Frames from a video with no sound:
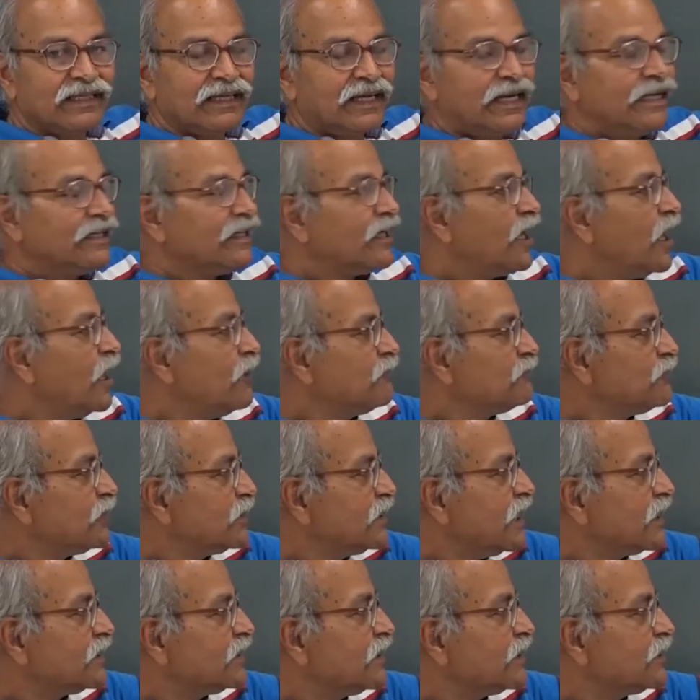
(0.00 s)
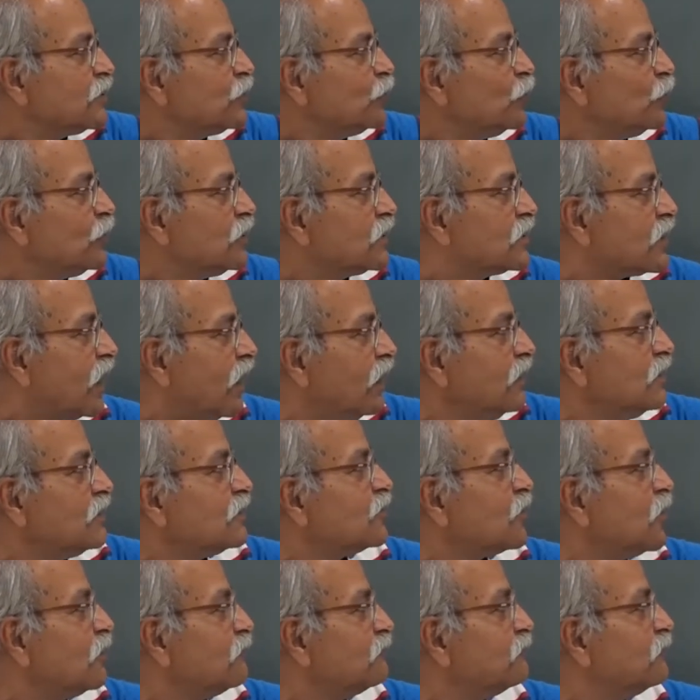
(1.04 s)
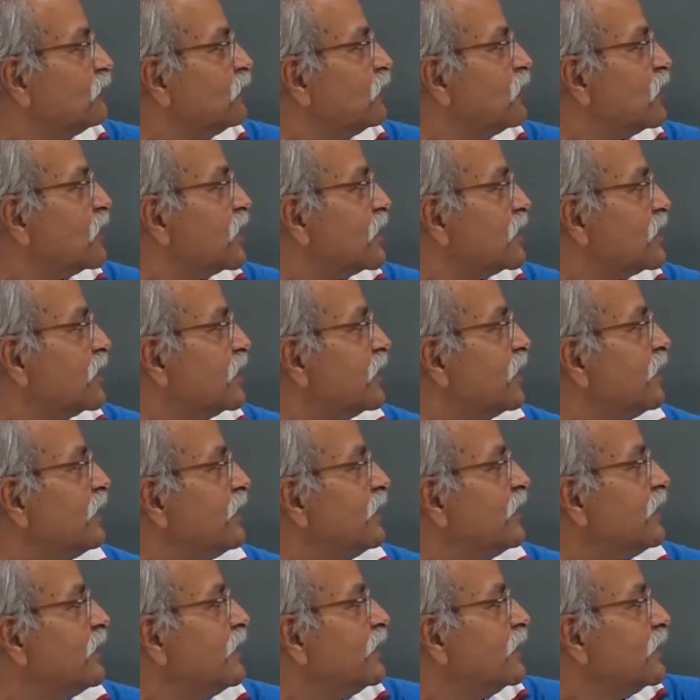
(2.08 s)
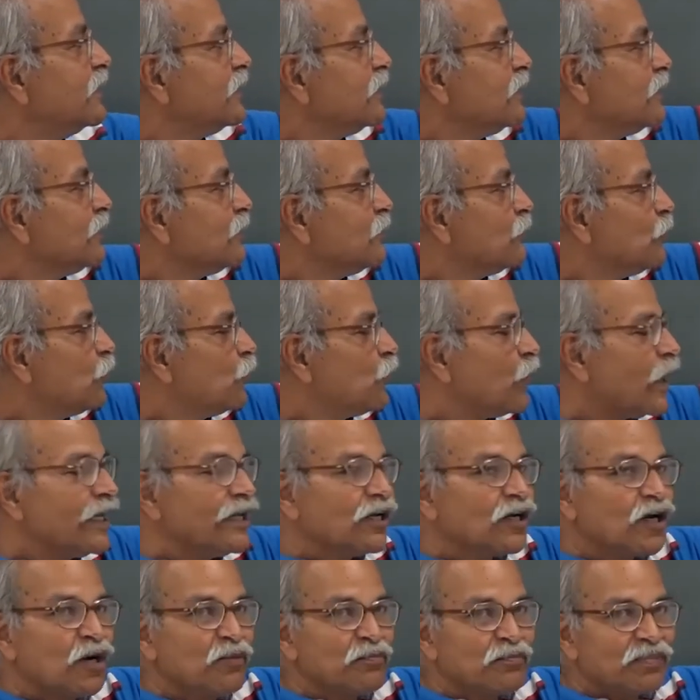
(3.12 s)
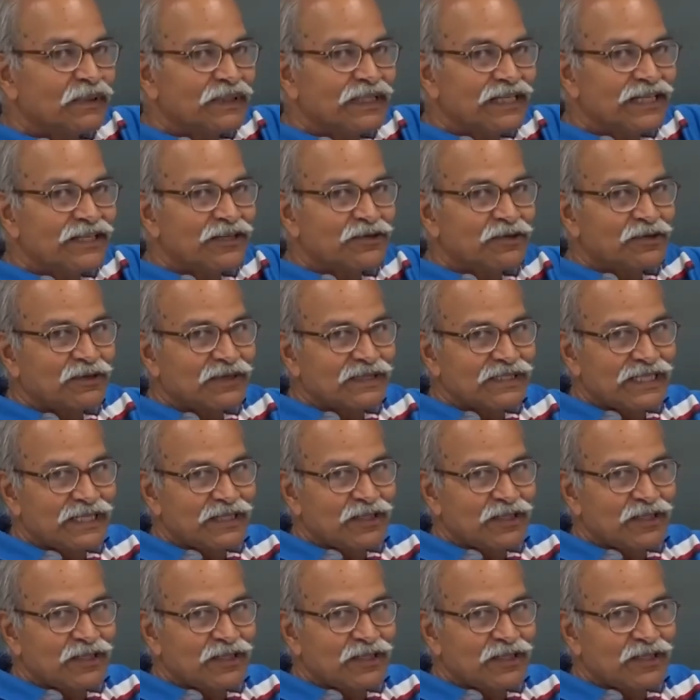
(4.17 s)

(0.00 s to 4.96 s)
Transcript: and after that there is no chance of getting any y component or z